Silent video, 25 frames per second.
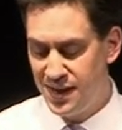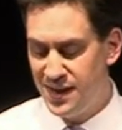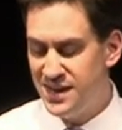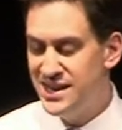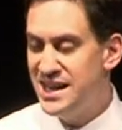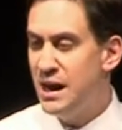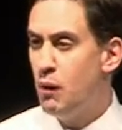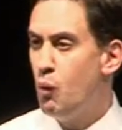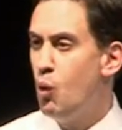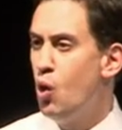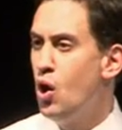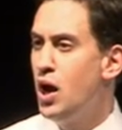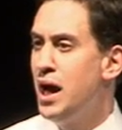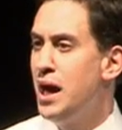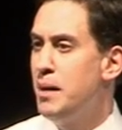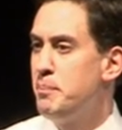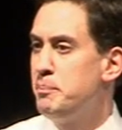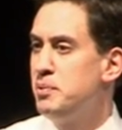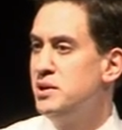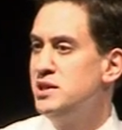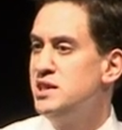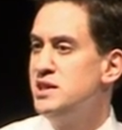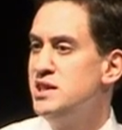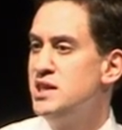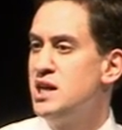Now, what
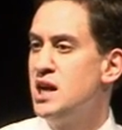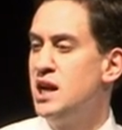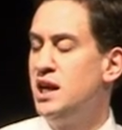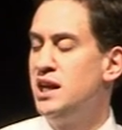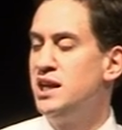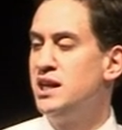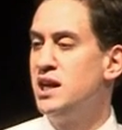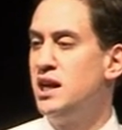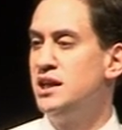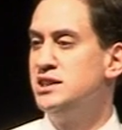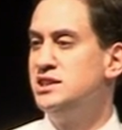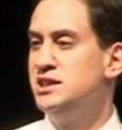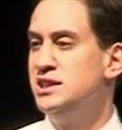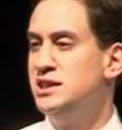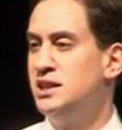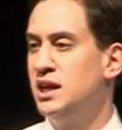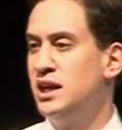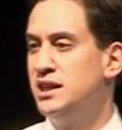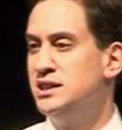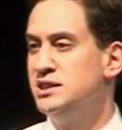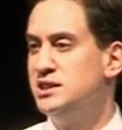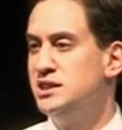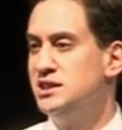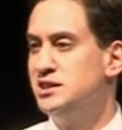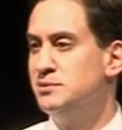happened in the early
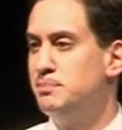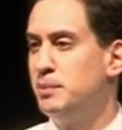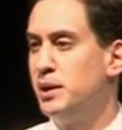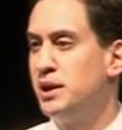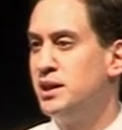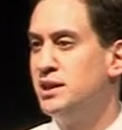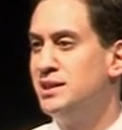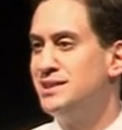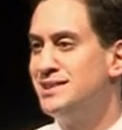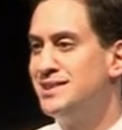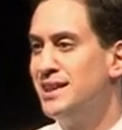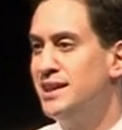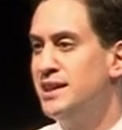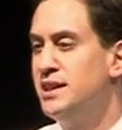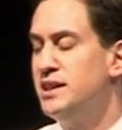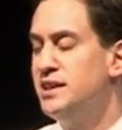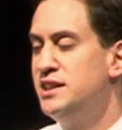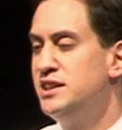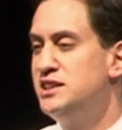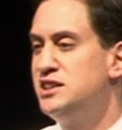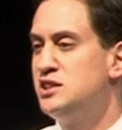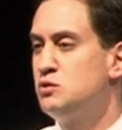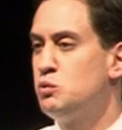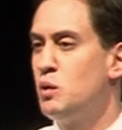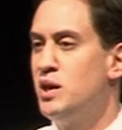1990s? Because
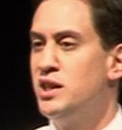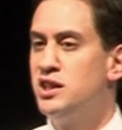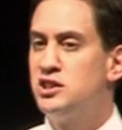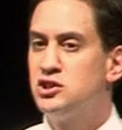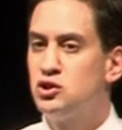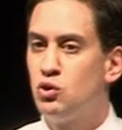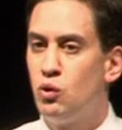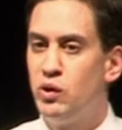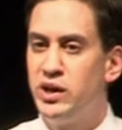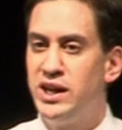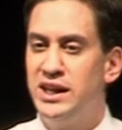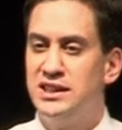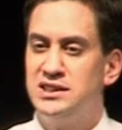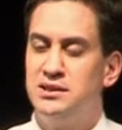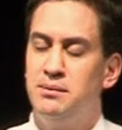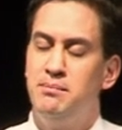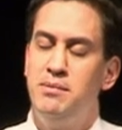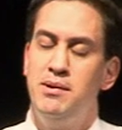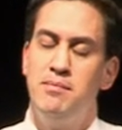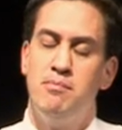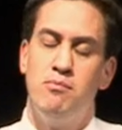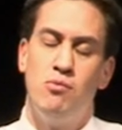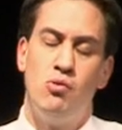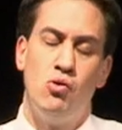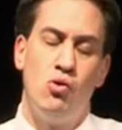this is where the story gets a
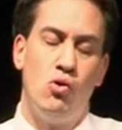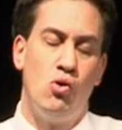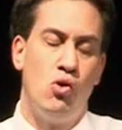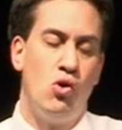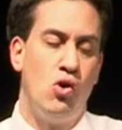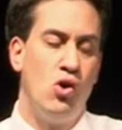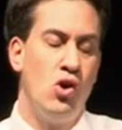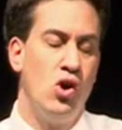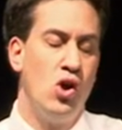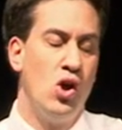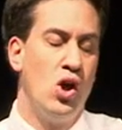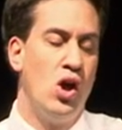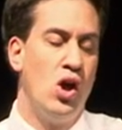bit more